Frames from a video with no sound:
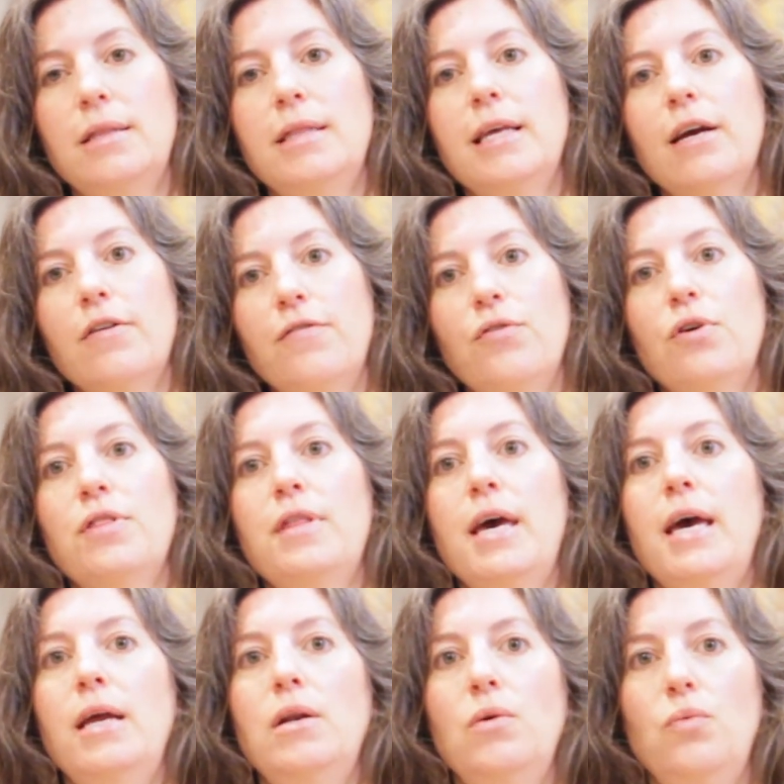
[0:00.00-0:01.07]
Therefore,
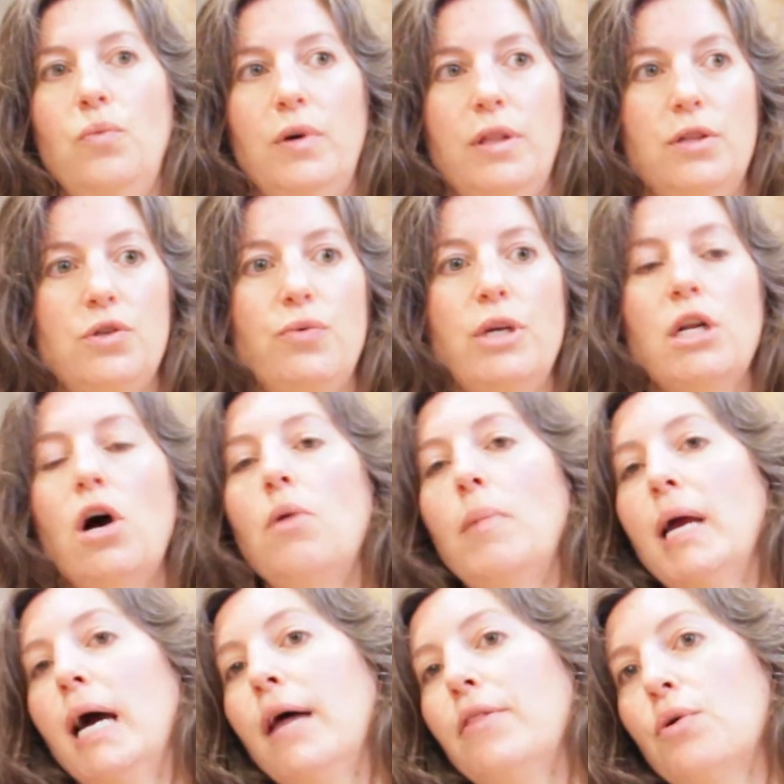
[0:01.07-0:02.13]
then with doing all
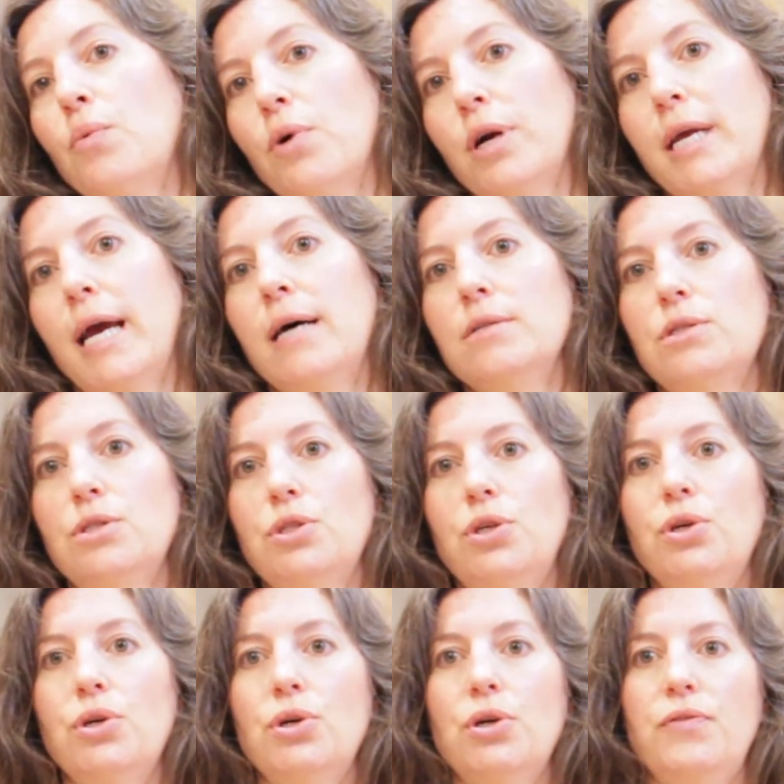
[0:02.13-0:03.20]
my other workouts,
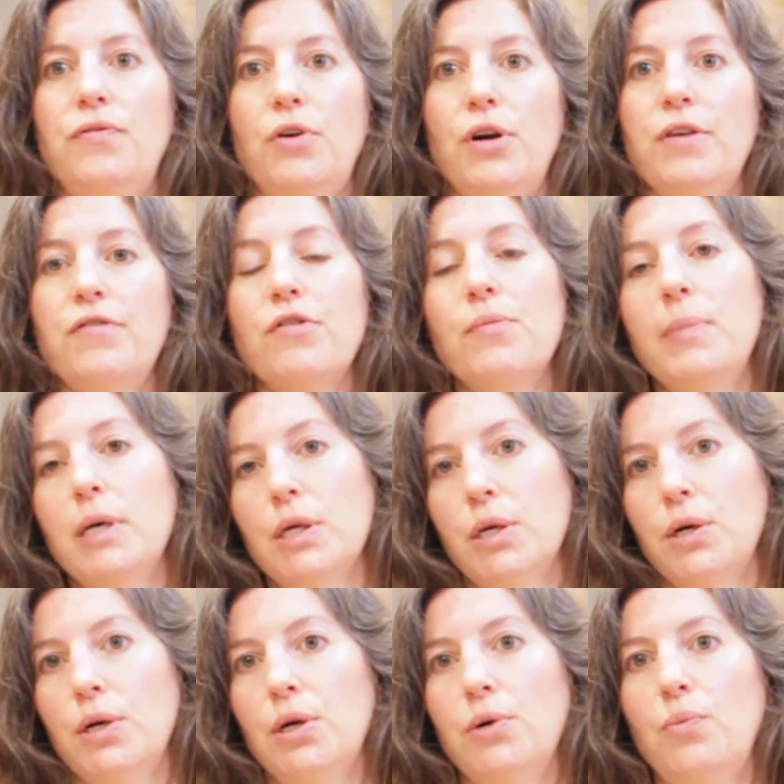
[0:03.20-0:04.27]
you're very
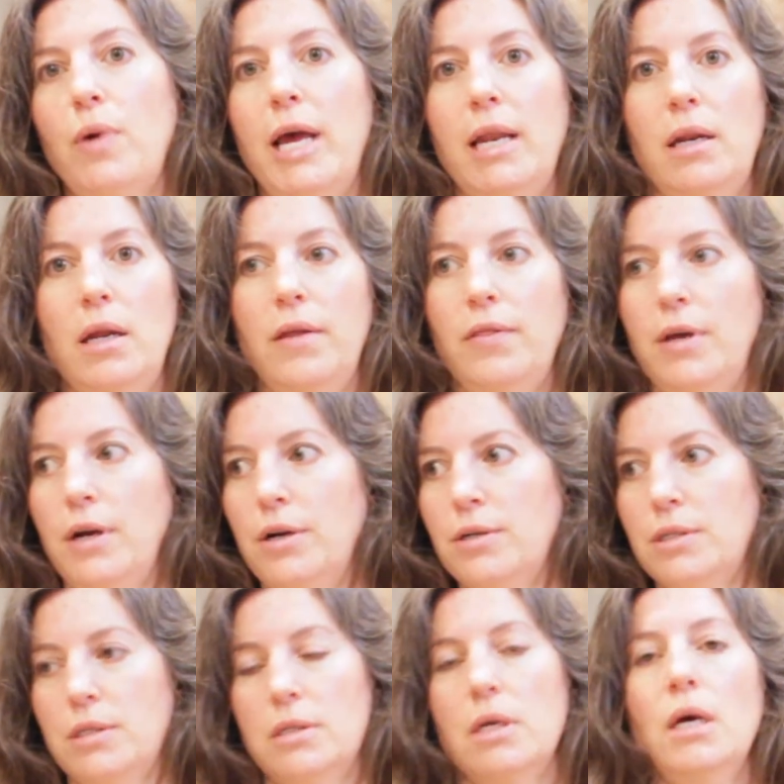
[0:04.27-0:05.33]
familiar when
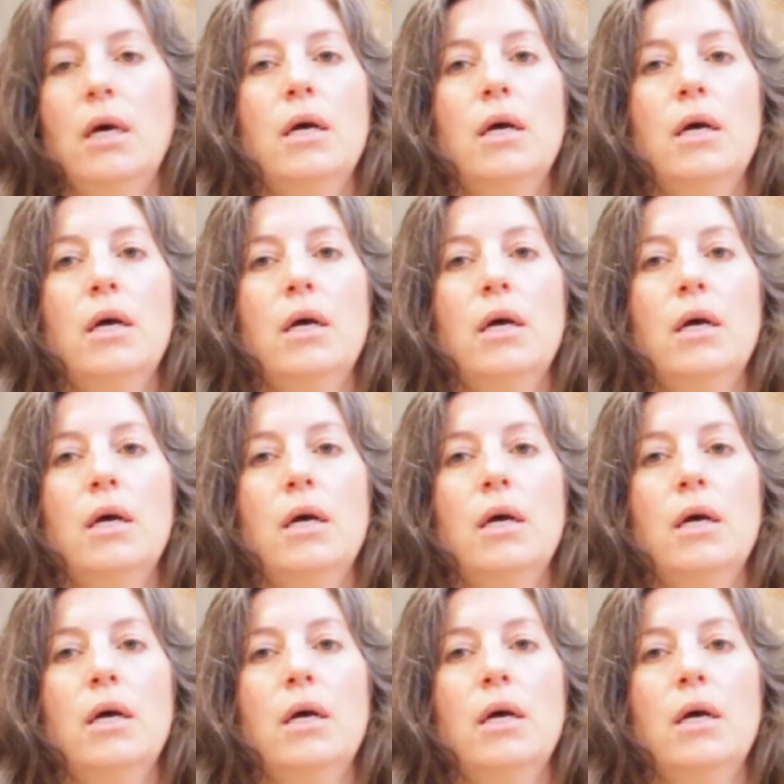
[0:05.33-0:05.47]
the